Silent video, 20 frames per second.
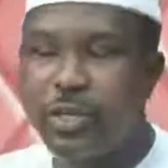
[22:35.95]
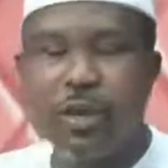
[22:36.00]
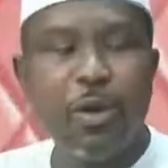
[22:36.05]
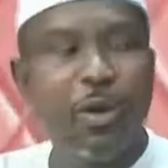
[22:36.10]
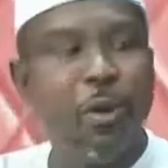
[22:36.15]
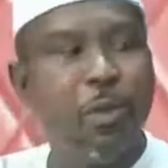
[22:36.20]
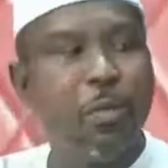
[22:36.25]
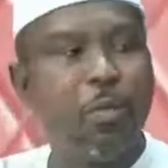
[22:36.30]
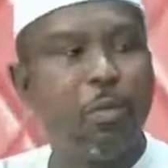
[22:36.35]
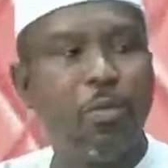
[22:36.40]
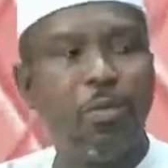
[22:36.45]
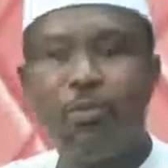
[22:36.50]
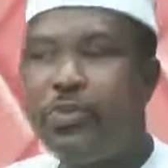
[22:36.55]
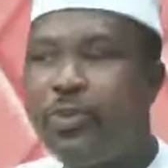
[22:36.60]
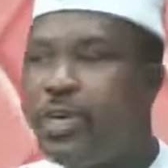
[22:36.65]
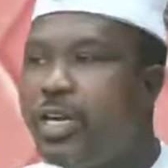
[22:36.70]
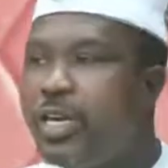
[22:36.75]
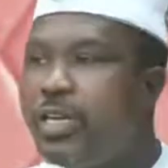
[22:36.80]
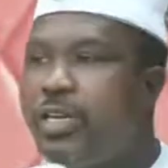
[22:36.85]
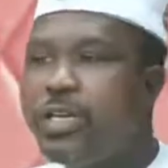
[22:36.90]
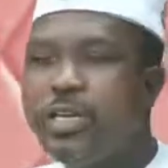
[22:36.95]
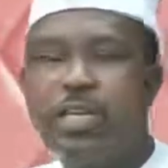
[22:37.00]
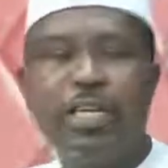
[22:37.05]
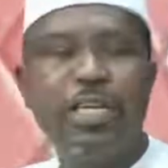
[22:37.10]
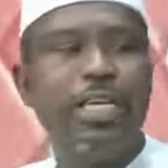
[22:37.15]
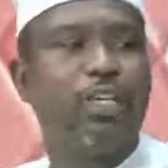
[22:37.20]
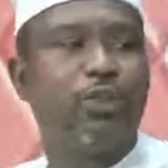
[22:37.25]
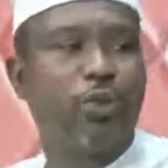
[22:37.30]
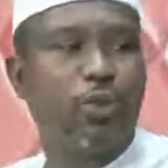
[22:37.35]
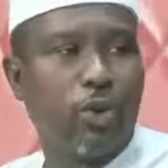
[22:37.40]
moving
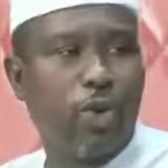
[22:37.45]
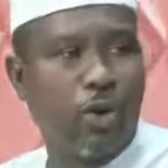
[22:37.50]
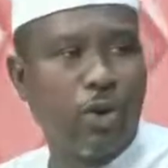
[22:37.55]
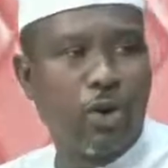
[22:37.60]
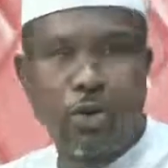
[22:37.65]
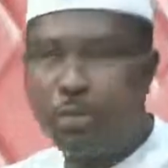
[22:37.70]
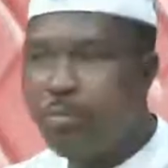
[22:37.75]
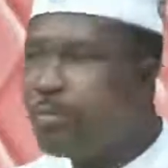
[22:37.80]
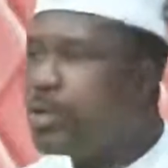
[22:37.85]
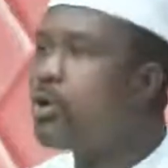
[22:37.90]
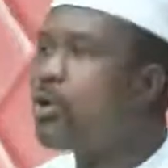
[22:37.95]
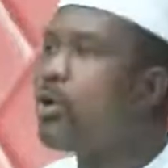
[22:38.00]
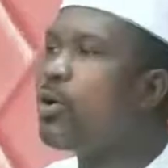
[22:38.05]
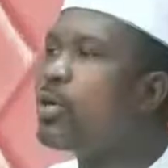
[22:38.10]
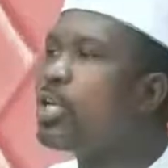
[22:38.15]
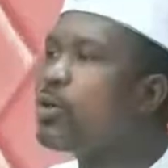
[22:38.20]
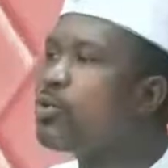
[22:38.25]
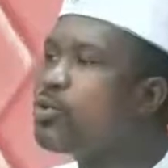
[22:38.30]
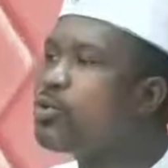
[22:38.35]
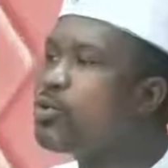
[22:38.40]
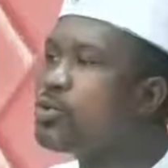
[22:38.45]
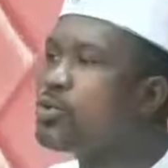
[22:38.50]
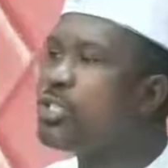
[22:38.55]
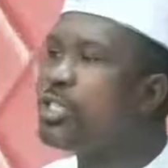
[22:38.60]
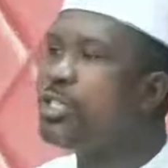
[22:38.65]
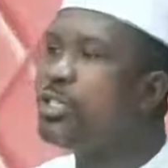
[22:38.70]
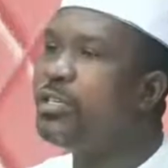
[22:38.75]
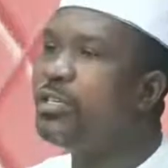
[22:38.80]
into law because they could see